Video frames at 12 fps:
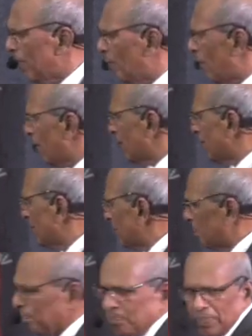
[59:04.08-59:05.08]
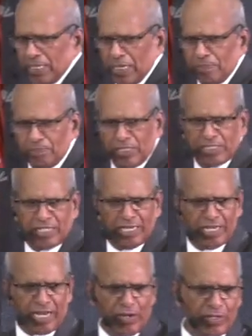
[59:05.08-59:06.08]
I wanted to pick up the
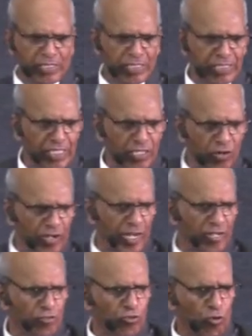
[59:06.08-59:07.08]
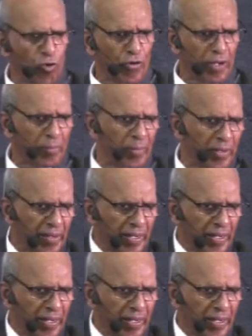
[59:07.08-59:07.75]
chair I was sitting on and throw him.